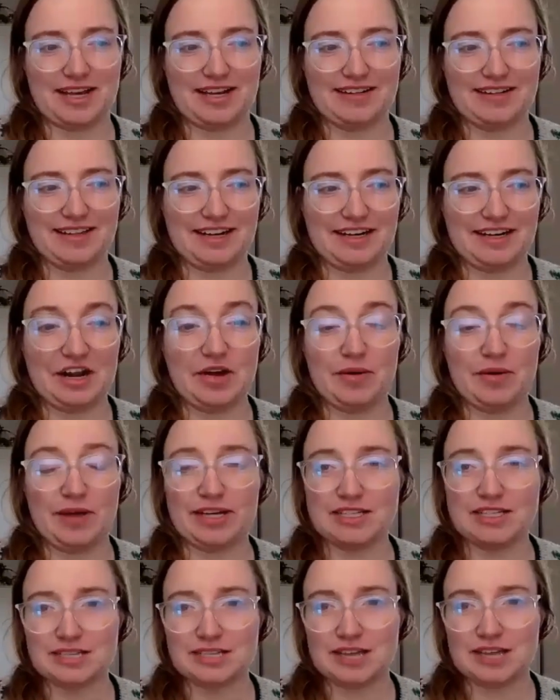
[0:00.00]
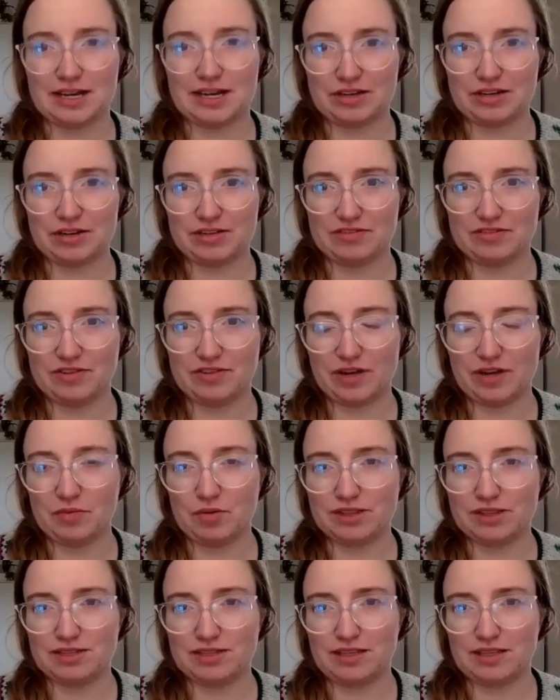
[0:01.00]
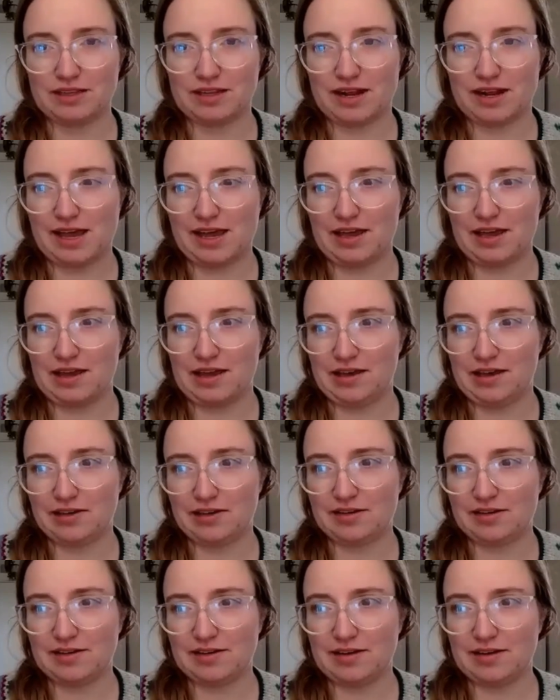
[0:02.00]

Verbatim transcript: right? Like knowing it's not a good fit. One thing that I